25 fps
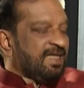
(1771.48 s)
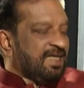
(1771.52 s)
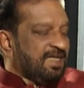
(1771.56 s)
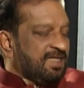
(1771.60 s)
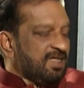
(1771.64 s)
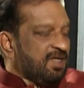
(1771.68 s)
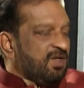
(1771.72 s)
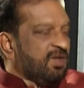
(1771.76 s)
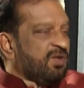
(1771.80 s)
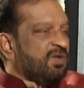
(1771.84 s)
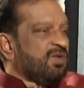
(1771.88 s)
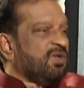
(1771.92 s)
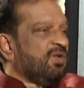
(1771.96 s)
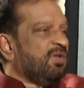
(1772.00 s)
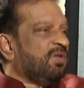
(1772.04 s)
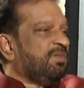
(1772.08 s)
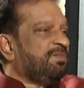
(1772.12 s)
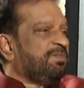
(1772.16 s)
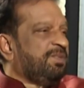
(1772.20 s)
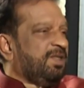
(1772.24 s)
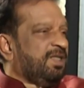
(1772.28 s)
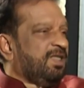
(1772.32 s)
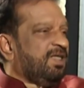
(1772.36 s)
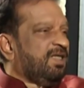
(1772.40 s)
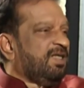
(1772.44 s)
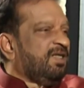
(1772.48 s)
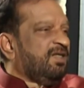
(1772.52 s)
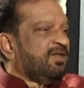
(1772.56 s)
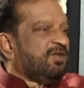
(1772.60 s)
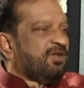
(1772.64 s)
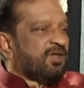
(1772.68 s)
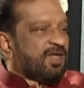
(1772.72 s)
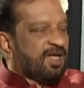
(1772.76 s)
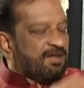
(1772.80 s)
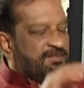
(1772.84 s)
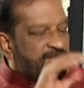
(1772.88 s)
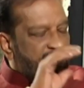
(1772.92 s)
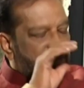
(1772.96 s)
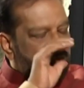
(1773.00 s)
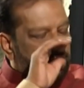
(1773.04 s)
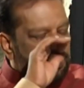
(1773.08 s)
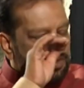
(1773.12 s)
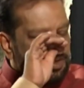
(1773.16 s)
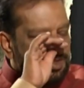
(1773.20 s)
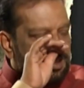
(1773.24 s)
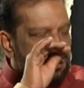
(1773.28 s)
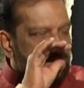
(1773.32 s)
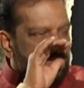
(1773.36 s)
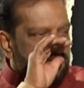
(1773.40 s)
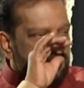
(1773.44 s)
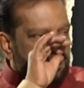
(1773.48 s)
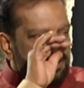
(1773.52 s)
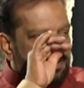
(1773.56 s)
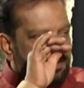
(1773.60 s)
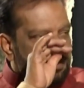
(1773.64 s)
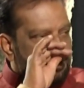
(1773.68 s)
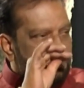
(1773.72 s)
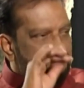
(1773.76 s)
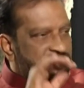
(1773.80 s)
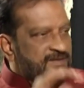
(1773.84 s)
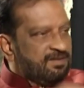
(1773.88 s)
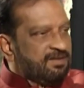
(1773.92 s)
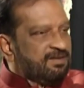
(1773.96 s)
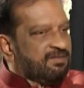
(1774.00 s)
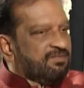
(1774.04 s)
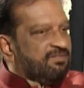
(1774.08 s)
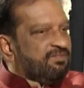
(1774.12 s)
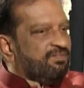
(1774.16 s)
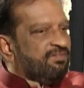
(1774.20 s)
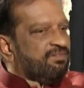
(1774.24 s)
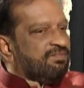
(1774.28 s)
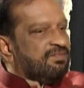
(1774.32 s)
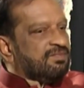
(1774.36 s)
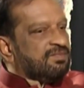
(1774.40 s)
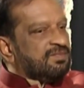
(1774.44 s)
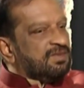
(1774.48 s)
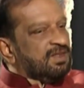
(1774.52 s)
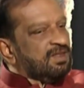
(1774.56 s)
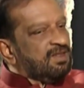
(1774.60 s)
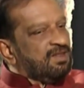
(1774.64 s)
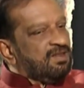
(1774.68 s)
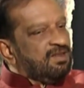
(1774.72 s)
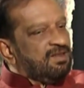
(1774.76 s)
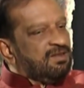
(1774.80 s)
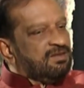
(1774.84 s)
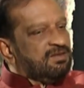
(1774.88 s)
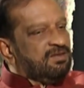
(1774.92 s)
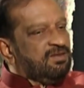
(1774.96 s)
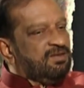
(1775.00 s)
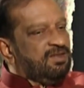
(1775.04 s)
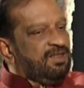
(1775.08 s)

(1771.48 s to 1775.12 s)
get a group to come and watch you. So